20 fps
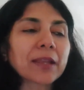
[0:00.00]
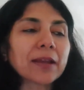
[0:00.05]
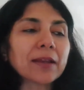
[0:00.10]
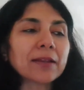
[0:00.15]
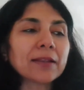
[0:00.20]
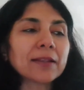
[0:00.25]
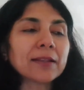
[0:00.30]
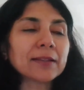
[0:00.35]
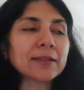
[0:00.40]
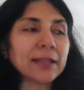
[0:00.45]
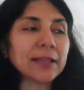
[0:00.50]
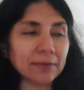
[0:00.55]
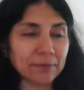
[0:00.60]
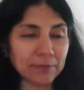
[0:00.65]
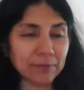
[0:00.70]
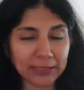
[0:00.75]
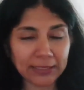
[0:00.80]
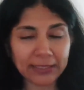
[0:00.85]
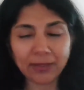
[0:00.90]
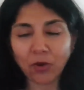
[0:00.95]

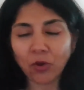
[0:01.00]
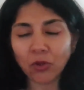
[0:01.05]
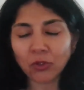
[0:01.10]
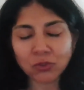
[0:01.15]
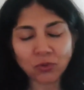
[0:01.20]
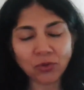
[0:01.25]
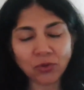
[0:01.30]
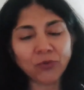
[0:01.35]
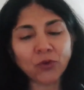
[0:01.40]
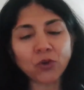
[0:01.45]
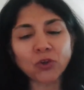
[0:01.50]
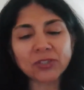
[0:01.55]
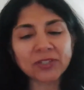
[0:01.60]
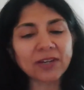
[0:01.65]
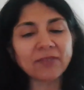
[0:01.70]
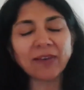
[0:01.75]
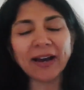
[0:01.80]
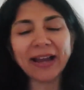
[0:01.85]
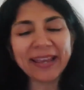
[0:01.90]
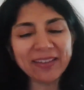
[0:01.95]
they also, of course,
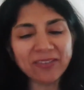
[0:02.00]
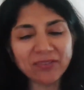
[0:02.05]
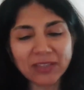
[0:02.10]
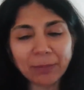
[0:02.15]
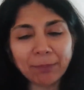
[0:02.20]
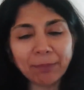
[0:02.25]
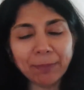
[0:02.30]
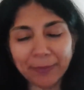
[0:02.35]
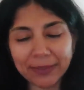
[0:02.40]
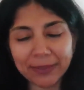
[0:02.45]
revived the